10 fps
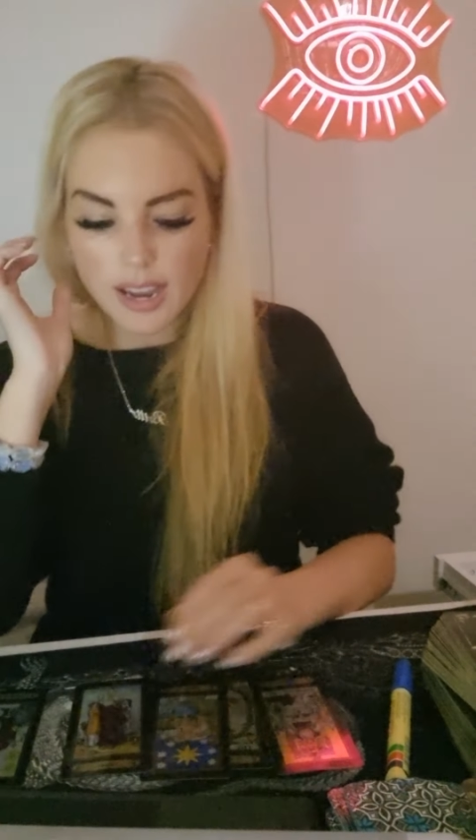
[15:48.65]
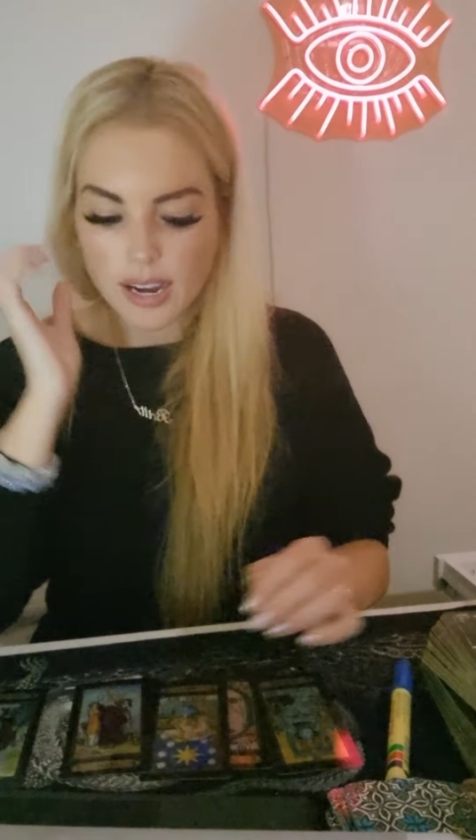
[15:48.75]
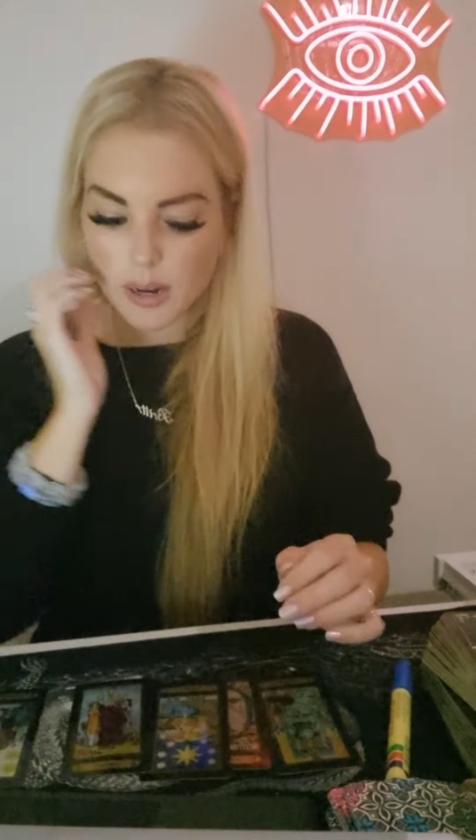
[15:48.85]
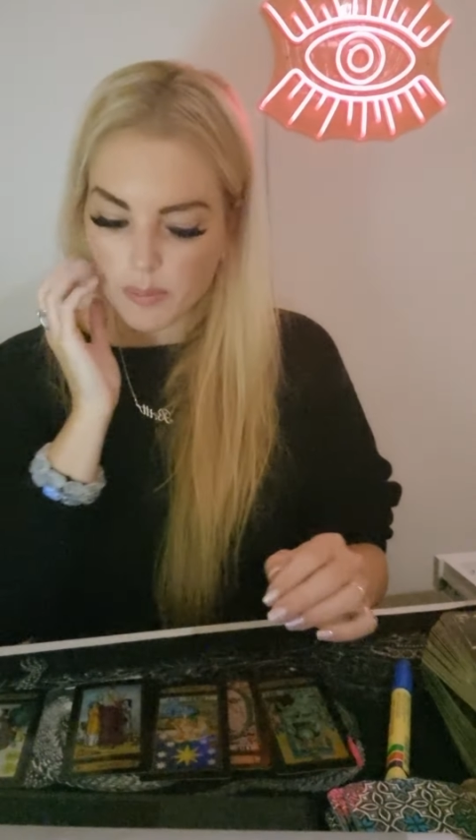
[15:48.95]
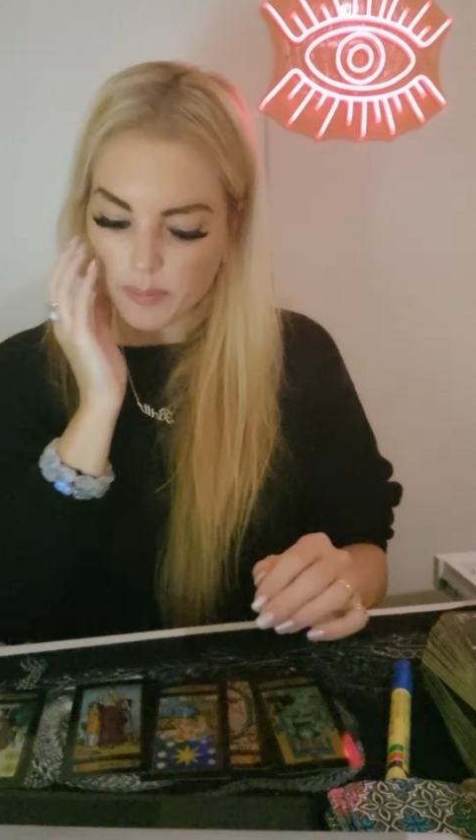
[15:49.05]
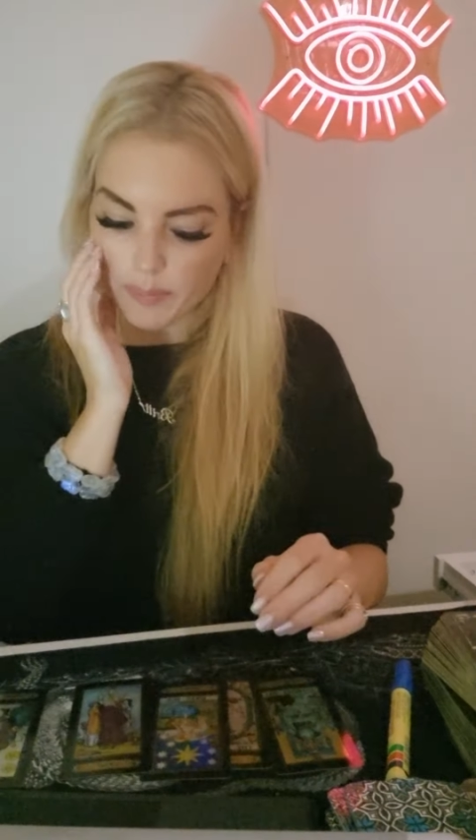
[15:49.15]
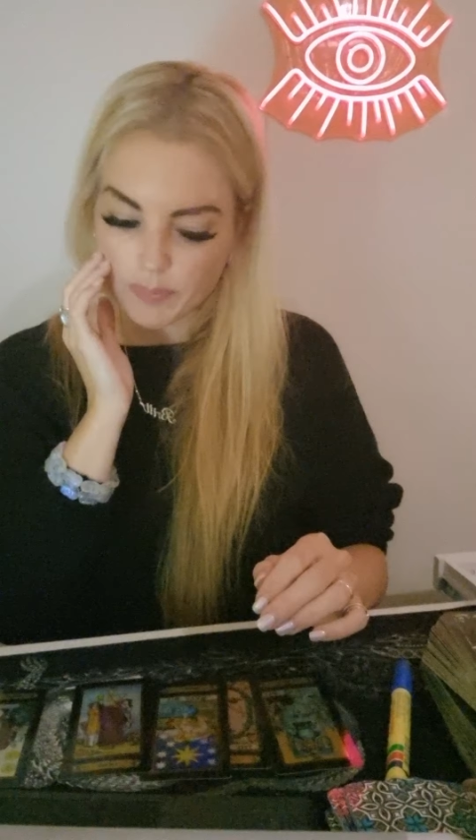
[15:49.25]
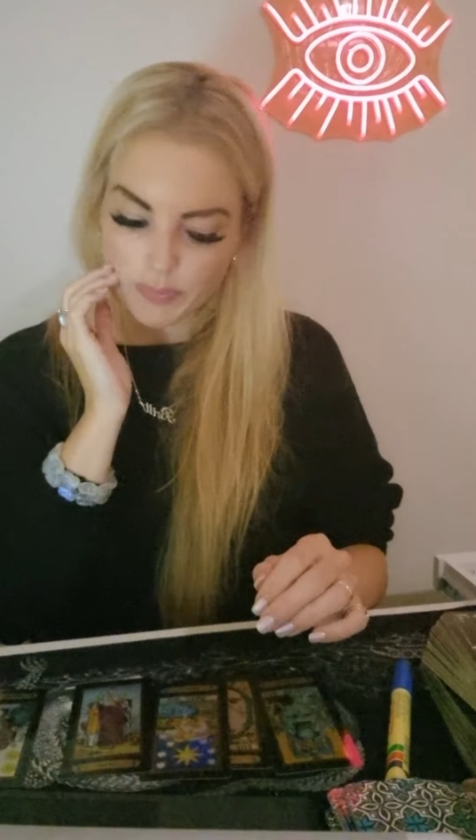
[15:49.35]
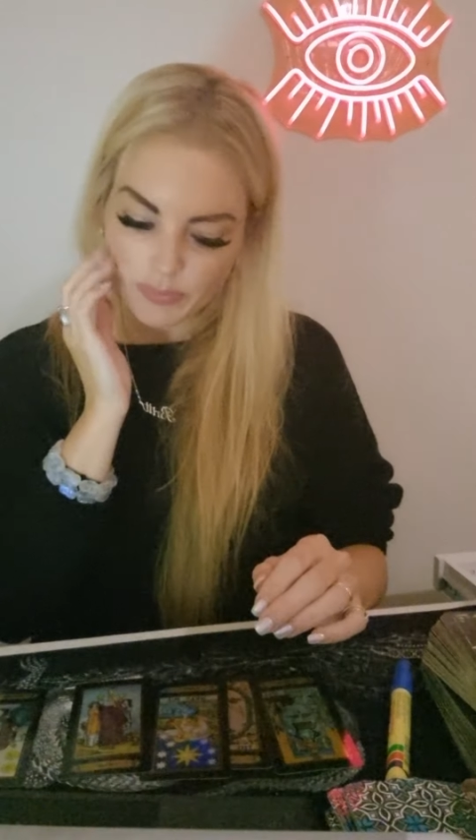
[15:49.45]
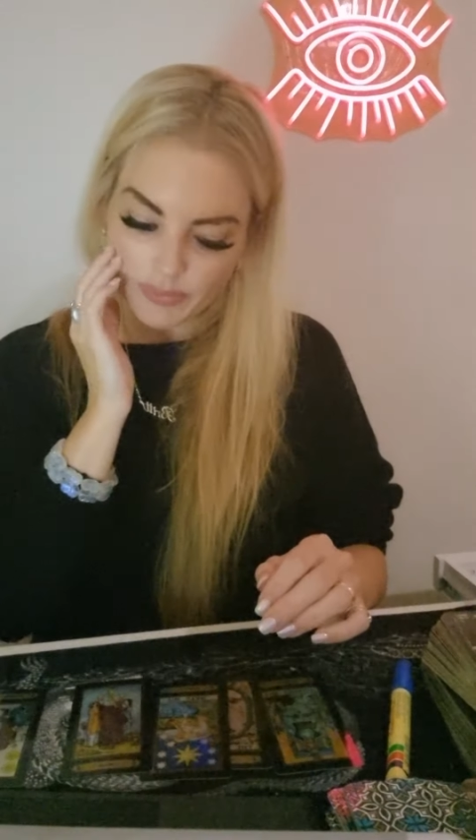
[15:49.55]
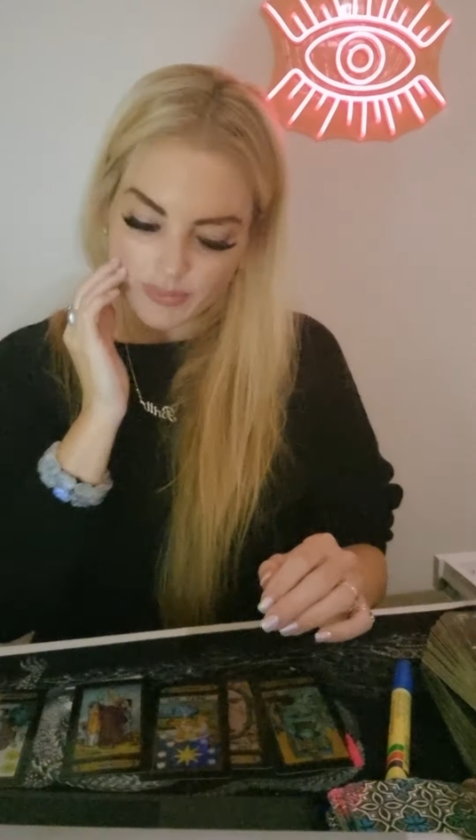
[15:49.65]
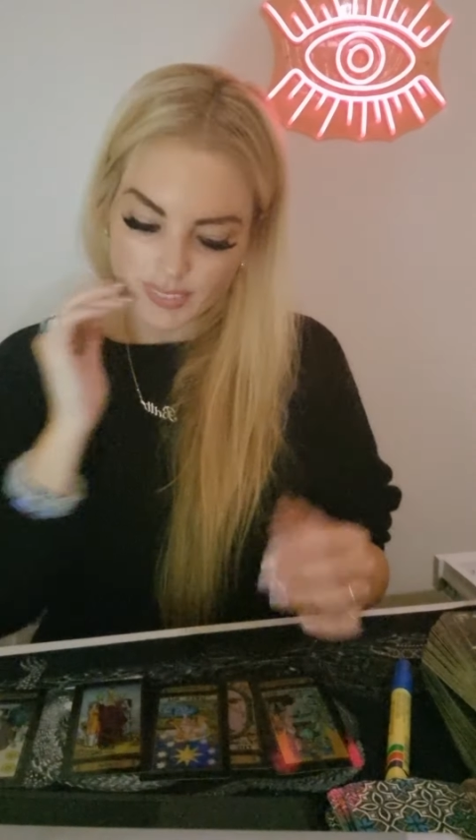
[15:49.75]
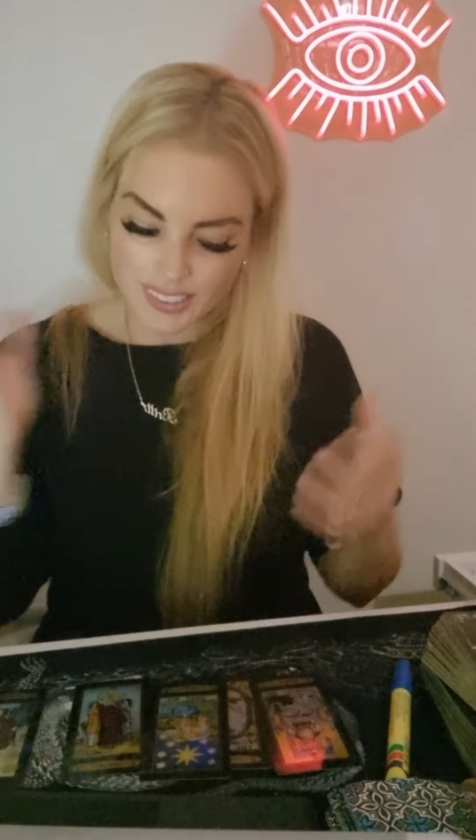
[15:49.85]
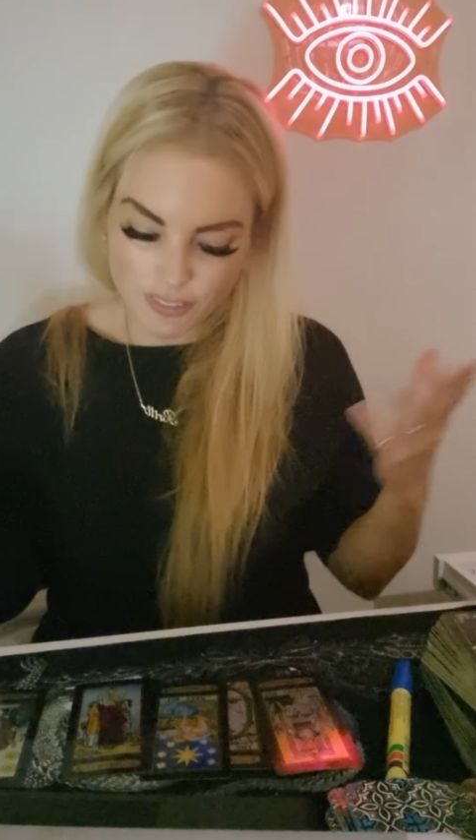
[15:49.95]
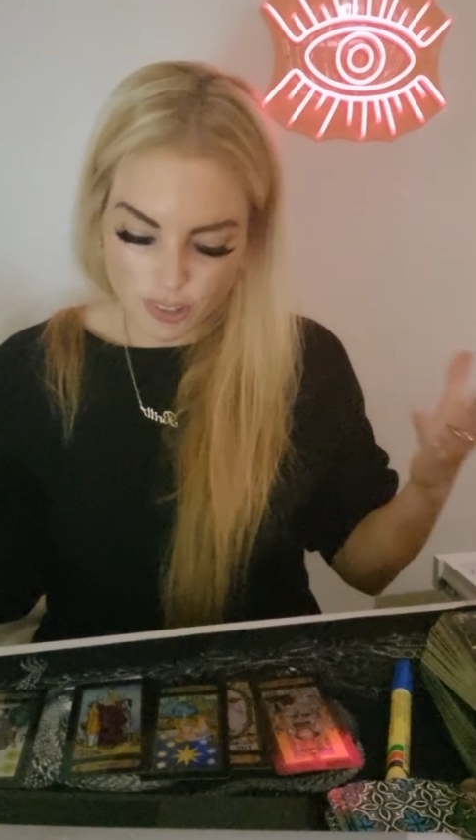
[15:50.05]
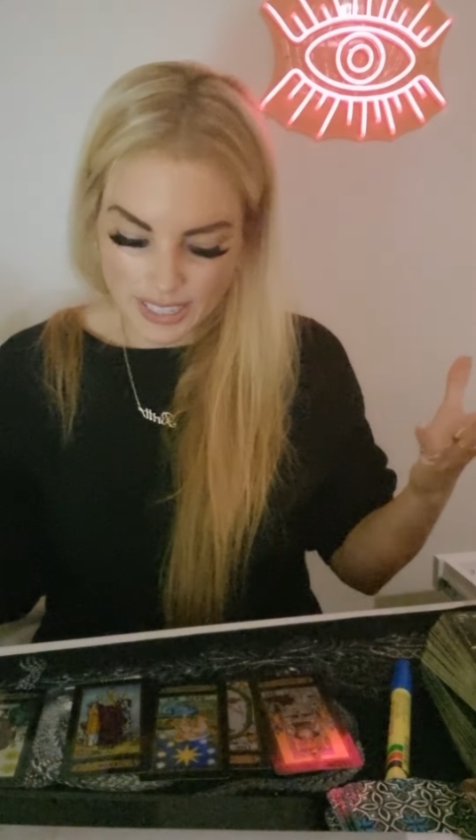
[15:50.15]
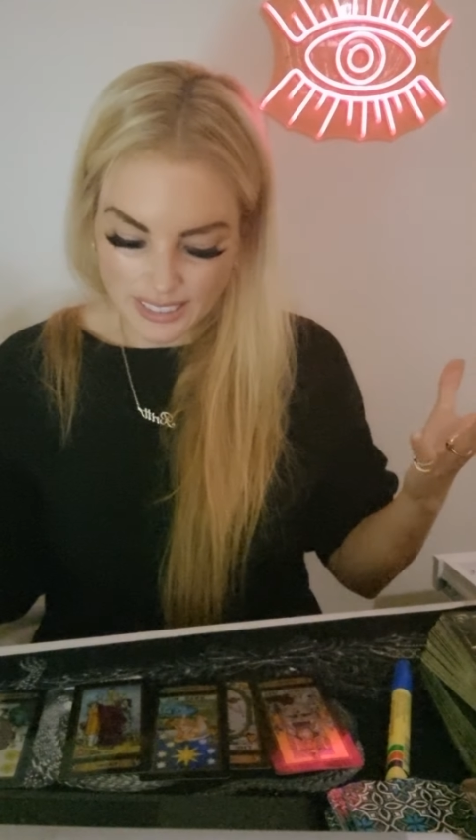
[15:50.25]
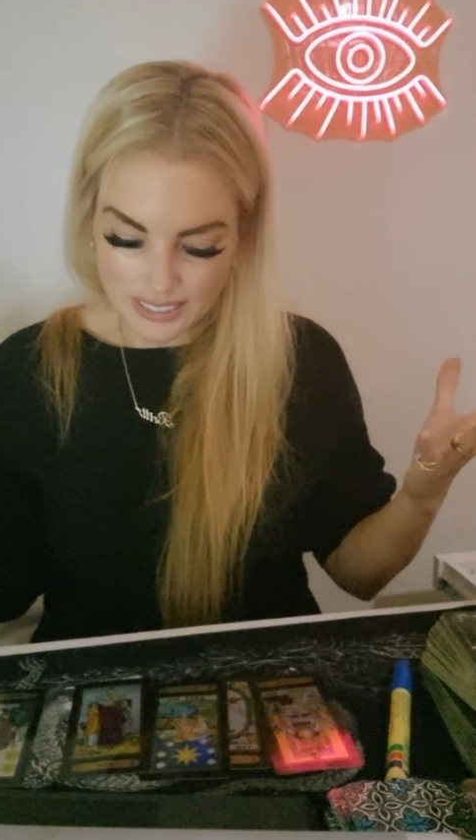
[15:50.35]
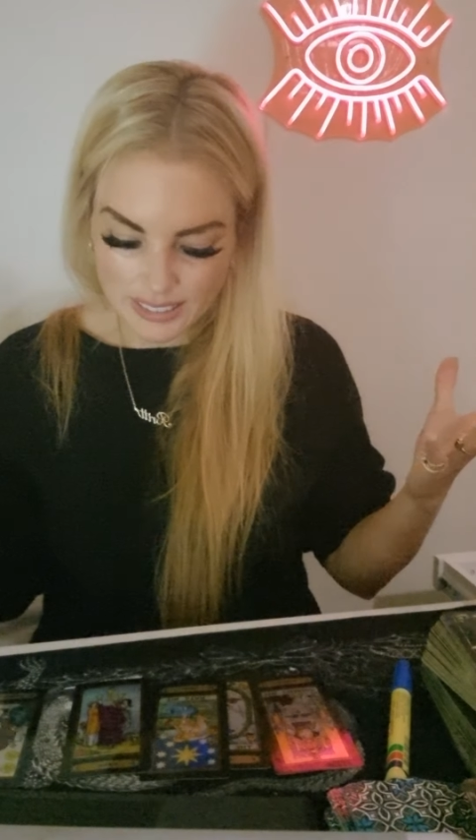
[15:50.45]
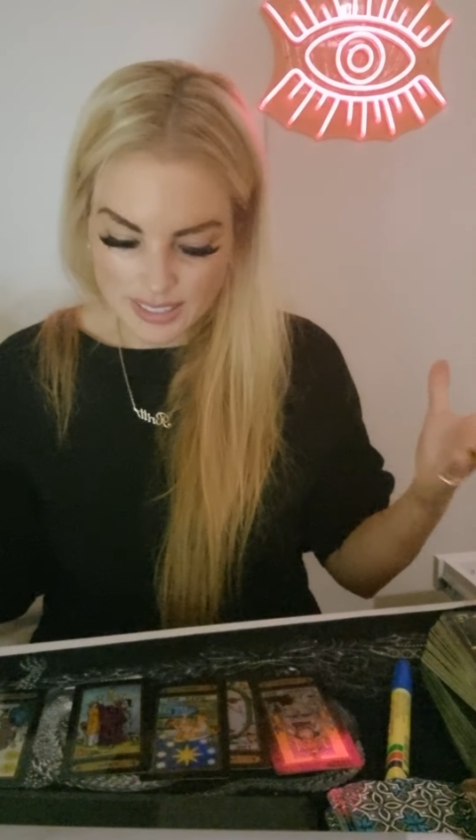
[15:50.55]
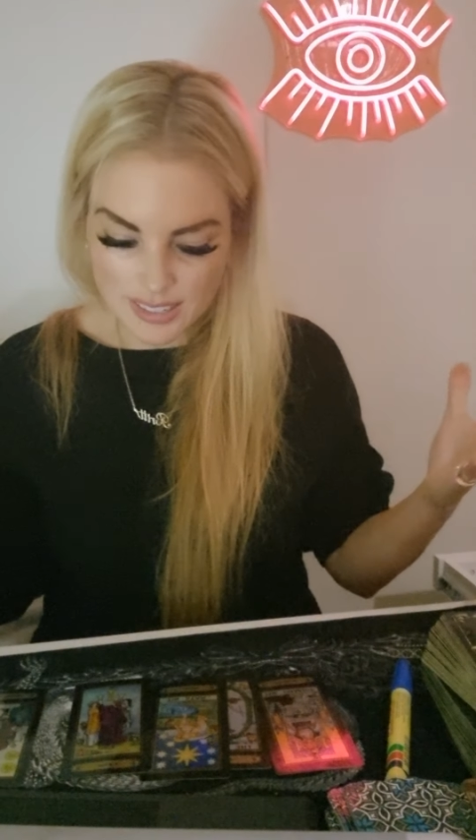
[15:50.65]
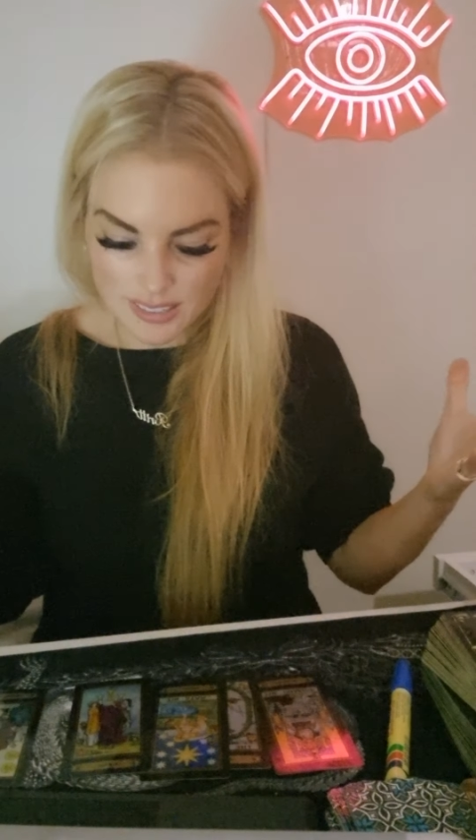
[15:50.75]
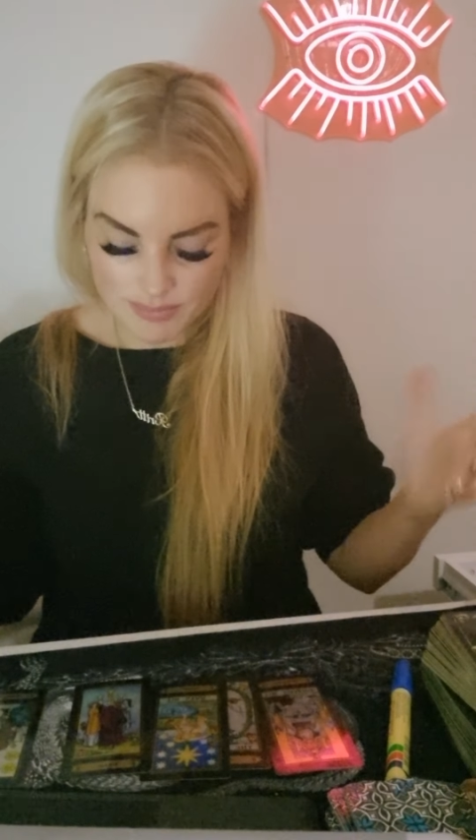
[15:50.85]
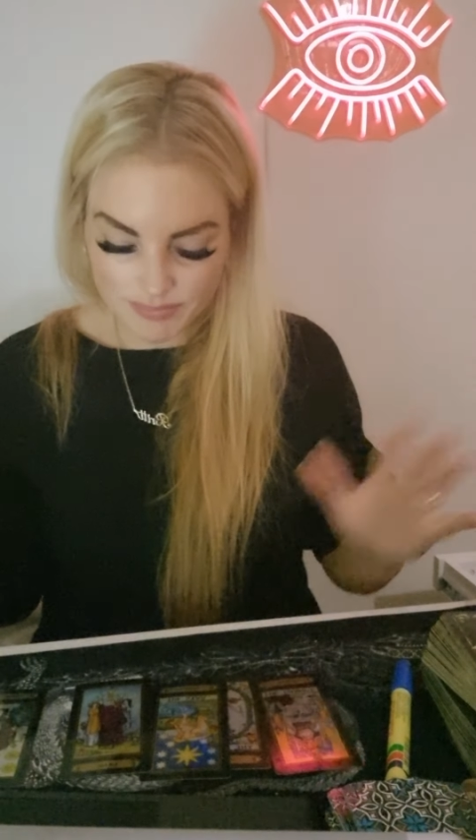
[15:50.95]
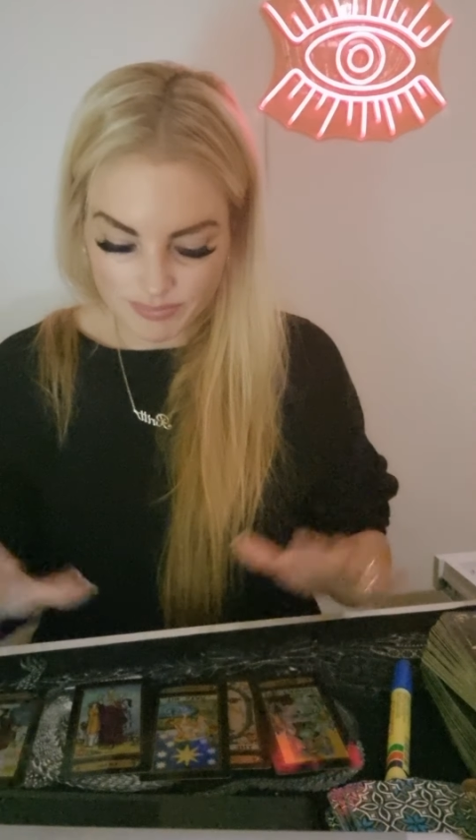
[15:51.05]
um, friends,